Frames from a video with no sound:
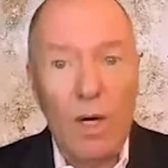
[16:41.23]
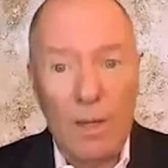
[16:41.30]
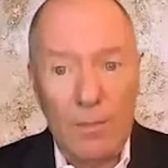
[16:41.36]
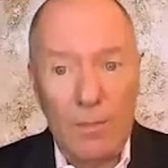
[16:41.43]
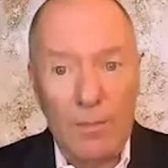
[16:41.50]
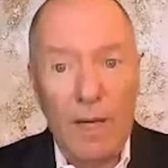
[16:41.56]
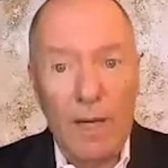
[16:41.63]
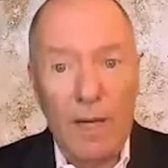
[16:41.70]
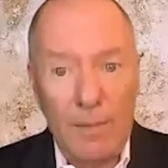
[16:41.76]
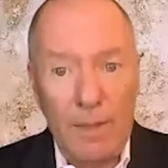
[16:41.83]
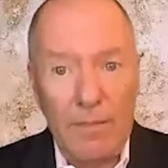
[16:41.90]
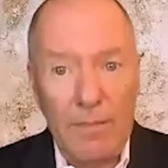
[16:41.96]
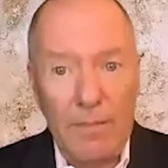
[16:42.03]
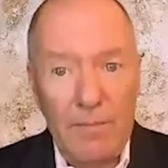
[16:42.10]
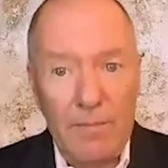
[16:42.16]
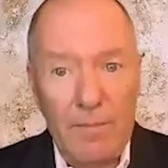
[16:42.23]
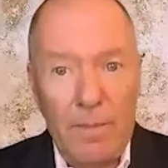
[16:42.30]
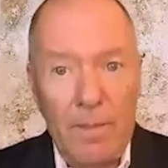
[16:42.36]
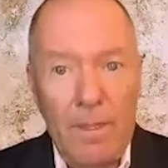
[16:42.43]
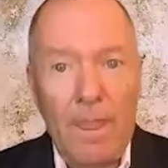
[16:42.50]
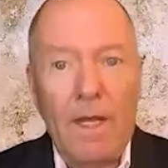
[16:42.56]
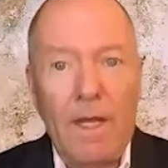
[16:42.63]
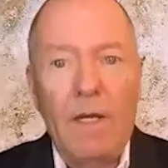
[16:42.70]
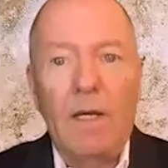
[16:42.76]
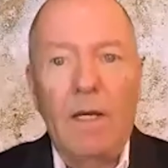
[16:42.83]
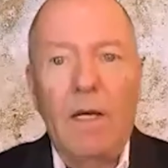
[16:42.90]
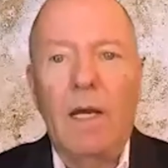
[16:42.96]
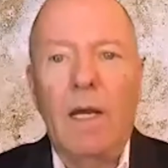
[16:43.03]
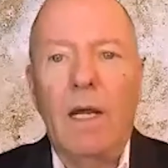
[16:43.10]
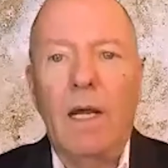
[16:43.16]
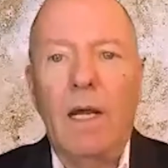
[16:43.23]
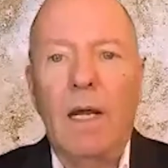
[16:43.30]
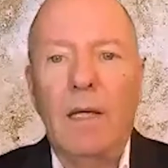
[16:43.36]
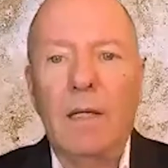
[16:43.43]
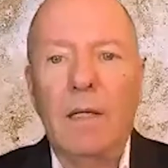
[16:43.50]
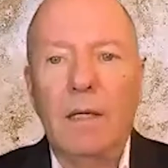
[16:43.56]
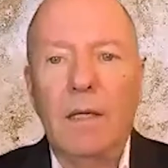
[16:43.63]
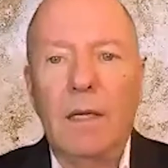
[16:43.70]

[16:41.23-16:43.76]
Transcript: Abu Dhabi. And